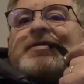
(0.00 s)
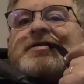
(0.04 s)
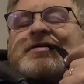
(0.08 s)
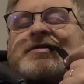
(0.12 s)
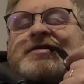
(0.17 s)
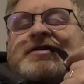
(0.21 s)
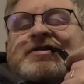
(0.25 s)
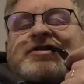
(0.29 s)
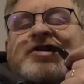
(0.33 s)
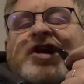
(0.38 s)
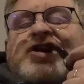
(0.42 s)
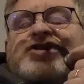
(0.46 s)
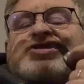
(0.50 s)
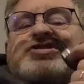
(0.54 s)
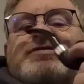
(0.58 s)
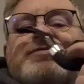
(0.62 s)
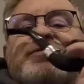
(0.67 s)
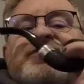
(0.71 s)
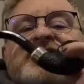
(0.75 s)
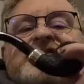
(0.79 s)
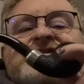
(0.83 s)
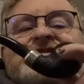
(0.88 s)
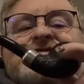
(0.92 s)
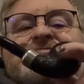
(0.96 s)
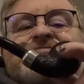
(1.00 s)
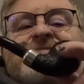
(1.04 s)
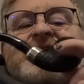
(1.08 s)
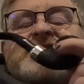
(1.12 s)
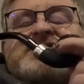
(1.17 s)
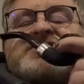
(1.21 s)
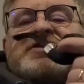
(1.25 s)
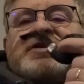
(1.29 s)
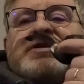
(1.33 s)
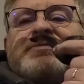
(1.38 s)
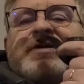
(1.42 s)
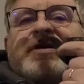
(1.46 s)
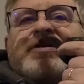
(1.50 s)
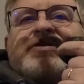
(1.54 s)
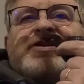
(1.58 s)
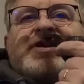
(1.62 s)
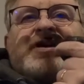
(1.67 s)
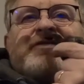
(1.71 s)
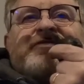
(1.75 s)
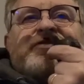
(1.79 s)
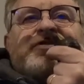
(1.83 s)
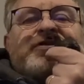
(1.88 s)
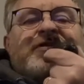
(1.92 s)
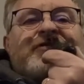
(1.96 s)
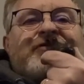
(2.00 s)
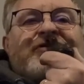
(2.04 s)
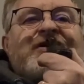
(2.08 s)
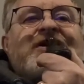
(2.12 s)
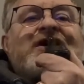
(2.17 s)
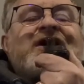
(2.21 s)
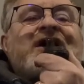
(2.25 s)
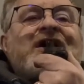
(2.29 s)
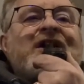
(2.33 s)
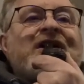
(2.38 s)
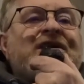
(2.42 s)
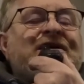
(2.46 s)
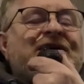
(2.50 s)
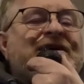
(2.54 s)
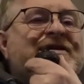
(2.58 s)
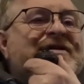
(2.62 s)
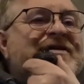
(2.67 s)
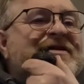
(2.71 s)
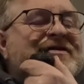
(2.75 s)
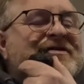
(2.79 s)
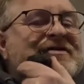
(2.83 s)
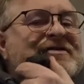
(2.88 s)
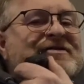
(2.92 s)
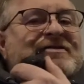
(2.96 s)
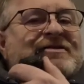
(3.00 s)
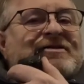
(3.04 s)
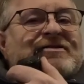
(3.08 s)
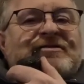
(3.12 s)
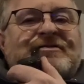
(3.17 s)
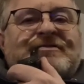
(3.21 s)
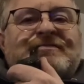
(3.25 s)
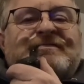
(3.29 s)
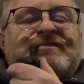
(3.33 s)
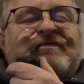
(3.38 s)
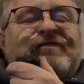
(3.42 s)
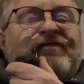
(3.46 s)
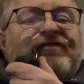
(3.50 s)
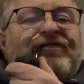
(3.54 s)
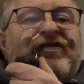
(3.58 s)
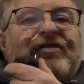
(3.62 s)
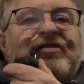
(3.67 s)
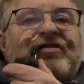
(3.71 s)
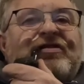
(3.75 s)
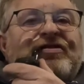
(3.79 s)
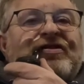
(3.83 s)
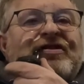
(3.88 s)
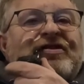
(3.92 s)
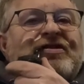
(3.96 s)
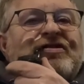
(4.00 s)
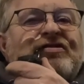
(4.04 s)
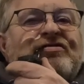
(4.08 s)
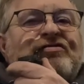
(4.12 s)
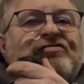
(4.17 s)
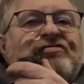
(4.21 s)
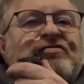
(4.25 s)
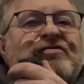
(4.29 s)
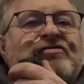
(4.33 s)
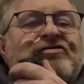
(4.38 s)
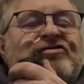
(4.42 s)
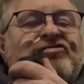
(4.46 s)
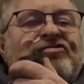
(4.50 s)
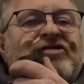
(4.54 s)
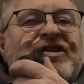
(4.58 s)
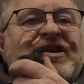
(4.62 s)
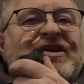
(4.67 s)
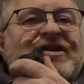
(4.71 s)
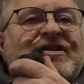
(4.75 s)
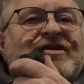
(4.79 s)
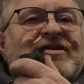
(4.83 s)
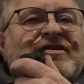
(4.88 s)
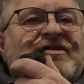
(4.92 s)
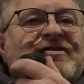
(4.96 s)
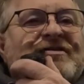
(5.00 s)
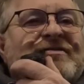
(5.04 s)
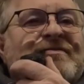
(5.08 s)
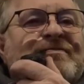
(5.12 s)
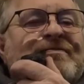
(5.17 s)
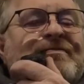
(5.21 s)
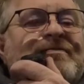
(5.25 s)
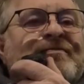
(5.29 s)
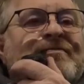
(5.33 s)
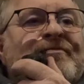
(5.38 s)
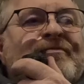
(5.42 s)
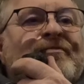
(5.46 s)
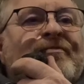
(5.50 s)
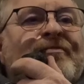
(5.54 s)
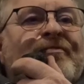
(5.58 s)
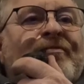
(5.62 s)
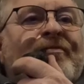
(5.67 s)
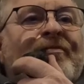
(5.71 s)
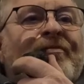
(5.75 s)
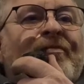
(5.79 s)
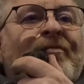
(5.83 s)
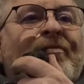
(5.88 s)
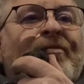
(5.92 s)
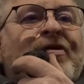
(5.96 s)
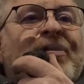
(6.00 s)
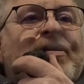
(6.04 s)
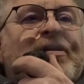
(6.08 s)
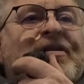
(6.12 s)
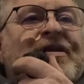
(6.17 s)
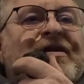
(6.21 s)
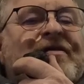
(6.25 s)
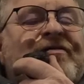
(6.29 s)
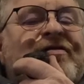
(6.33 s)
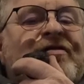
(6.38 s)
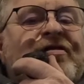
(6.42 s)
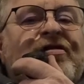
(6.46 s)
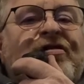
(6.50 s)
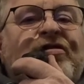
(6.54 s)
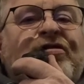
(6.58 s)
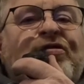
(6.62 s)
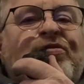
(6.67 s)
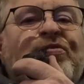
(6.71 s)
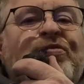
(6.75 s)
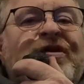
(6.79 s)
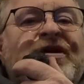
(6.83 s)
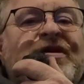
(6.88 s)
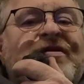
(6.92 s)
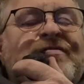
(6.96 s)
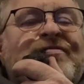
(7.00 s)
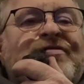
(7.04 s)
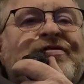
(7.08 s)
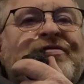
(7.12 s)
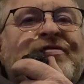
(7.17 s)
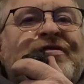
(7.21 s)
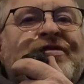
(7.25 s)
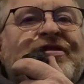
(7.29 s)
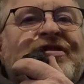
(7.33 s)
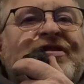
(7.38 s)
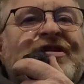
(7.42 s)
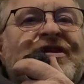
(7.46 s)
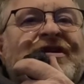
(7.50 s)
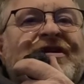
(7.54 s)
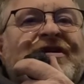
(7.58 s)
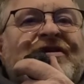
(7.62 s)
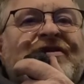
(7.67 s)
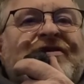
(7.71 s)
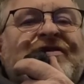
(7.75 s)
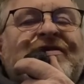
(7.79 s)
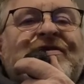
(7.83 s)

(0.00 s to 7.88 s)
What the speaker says: There's just something special about Davidoff. They don't follow the usual trend. They have their own way of doing things.